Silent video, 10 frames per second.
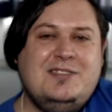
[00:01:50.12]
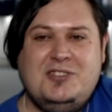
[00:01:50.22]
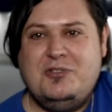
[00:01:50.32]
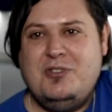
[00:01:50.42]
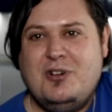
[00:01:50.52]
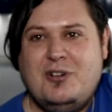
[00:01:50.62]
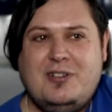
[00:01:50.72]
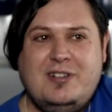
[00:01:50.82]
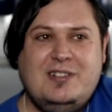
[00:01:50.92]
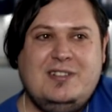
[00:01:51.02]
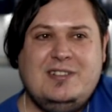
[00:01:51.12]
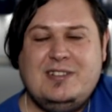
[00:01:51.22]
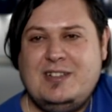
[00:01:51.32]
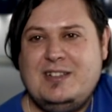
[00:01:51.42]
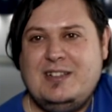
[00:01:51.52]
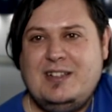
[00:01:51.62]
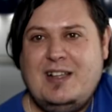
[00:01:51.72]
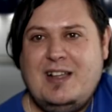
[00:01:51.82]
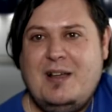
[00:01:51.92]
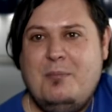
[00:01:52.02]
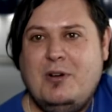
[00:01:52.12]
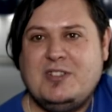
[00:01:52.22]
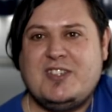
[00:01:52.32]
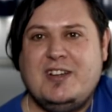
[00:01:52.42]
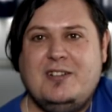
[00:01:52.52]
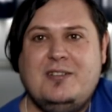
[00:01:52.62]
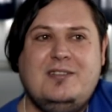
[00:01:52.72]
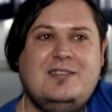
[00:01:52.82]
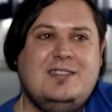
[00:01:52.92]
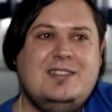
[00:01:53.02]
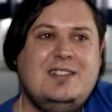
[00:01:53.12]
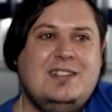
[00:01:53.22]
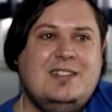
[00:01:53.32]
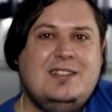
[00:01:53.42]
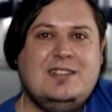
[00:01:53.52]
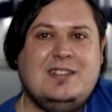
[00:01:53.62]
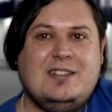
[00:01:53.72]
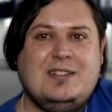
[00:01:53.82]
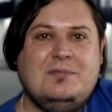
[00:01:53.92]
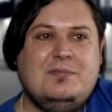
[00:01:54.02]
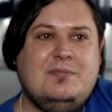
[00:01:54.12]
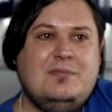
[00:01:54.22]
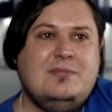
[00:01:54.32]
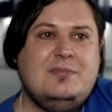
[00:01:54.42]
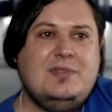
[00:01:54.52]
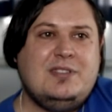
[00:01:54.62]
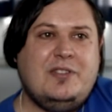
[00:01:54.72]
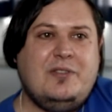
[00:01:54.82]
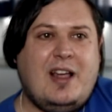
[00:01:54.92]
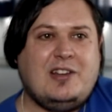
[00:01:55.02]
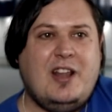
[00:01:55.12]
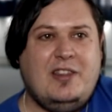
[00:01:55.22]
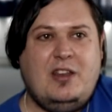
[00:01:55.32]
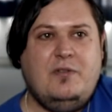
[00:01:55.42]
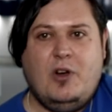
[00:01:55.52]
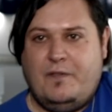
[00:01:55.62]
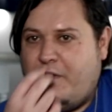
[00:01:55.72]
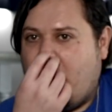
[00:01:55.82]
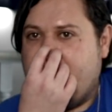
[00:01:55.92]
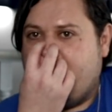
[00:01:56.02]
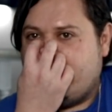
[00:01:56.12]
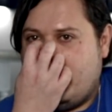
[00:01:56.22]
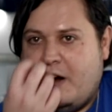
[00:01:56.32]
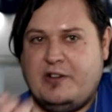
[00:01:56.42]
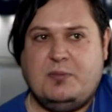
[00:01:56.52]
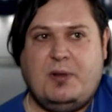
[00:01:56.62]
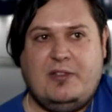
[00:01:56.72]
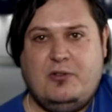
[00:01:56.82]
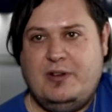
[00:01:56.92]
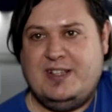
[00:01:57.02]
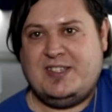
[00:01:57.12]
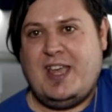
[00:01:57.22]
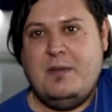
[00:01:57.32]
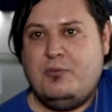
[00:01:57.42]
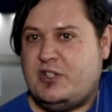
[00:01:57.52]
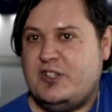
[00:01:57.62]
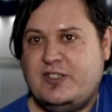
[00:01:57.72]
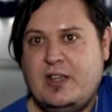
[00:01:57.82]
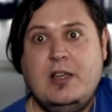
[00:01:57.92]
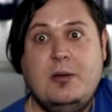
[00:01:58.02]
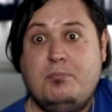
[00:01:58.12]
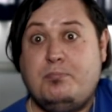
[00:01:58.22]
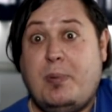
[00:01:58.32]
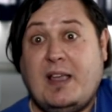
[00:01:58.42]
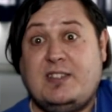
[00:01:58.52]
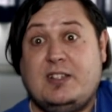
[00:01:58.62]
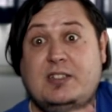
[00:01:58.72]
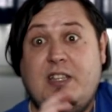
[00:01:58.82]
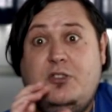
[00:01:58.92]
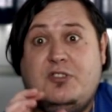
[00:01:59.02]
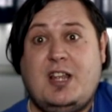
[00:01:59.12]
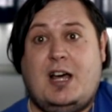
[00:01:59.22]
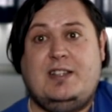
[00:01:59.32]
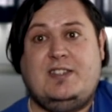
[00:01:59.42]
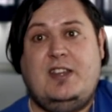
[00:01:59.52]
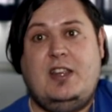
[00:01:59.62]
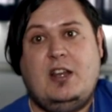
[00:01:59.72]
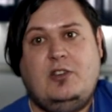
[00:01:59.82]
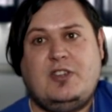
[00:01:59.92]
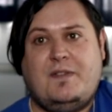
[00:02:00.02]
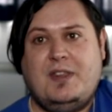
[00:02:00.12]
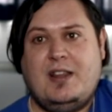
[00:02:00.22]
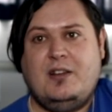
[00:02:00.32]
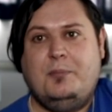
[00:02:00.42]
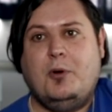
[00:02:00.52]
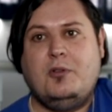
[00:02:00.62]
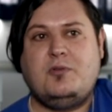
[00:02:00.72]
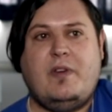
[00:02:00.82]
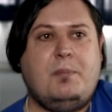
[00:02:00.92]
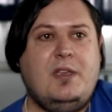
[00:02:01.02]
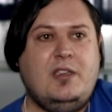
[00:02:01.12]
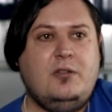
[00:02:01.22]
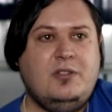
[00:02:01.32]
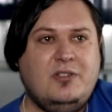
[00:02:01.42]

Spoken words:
New York, and Moscow. So you and then you've got 5 different scenarios to play through. Escape, which is basically you start in the city and you just have to get to the borders without being killed.